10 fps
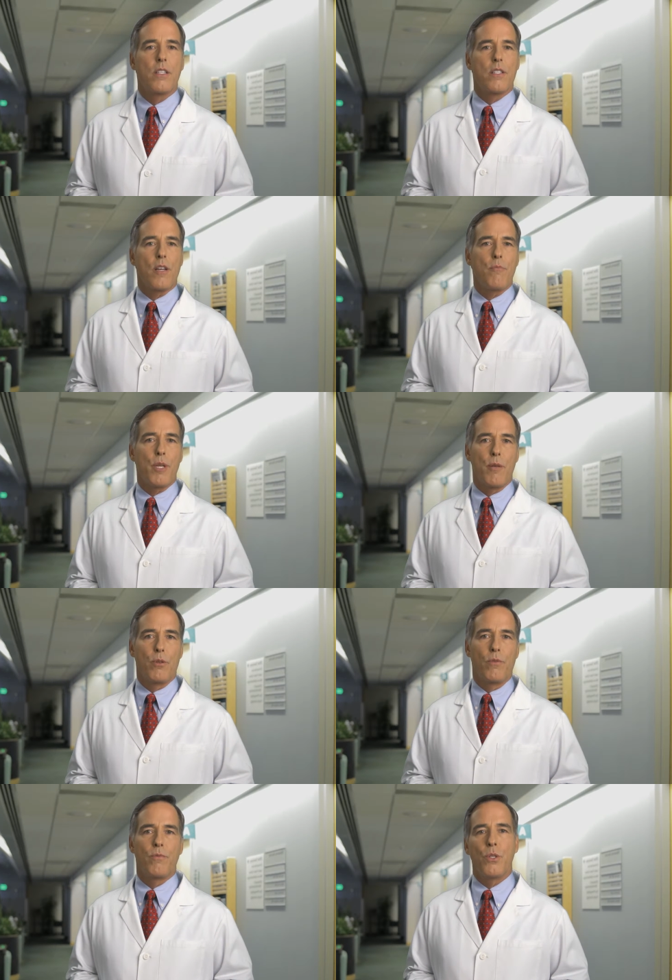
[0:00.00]
Some
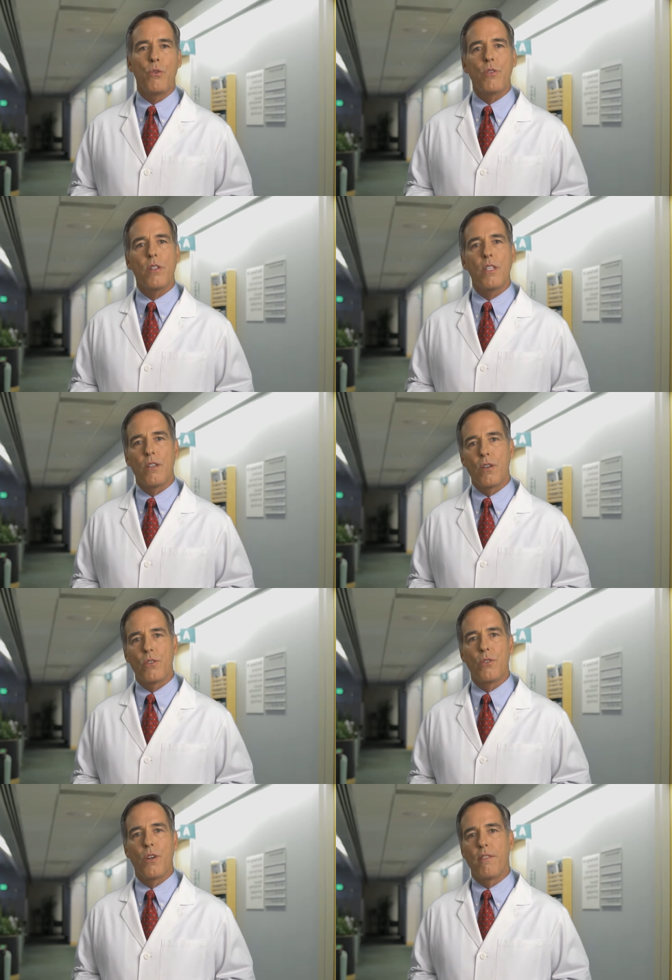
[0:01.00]
people, usually
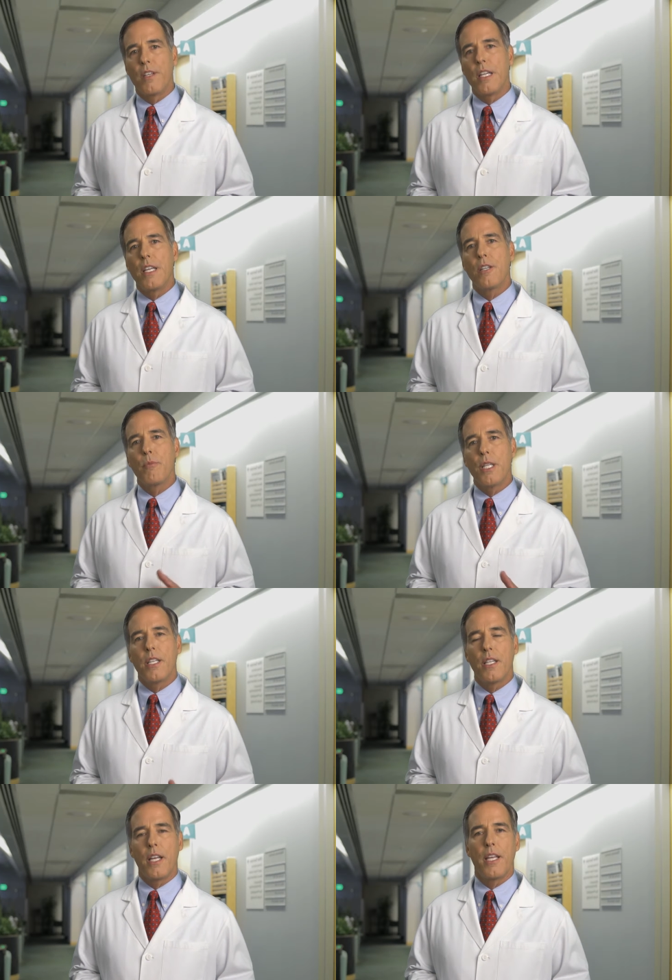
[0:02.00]
those who have
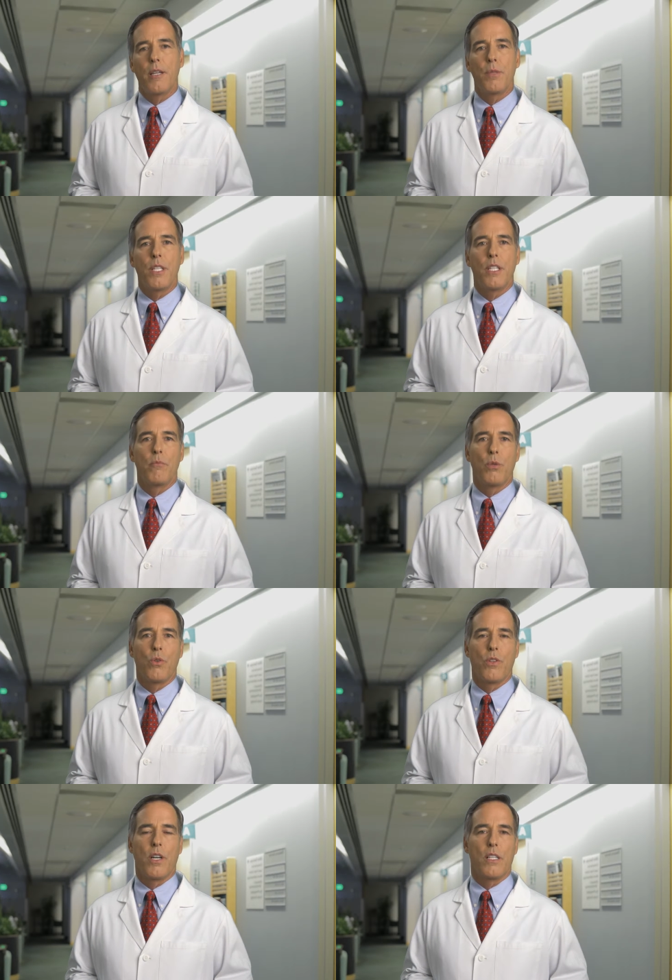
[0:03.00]
intermediate AMD in
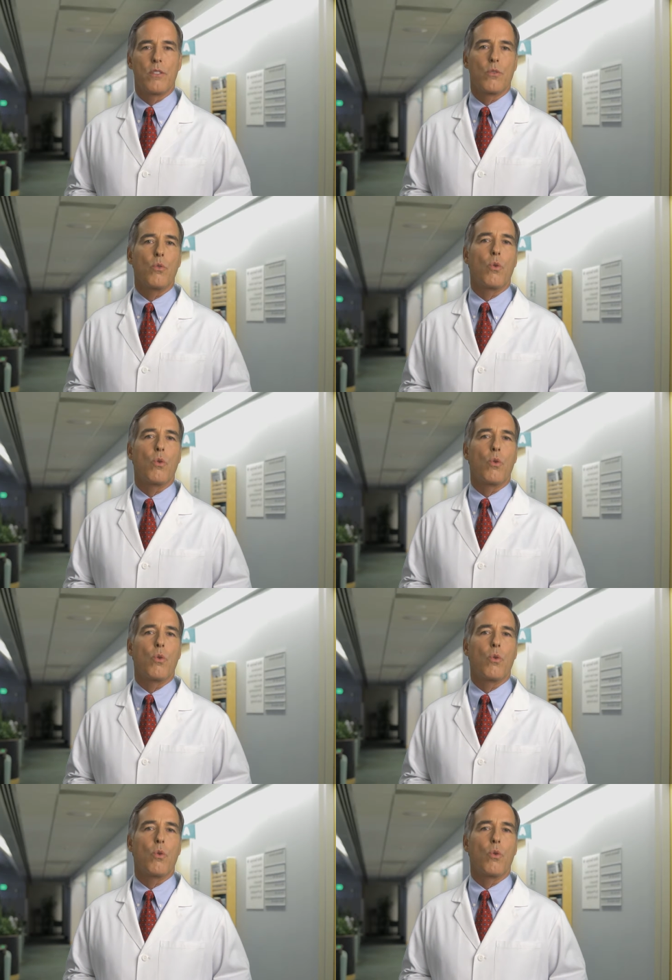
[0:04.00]
both eyes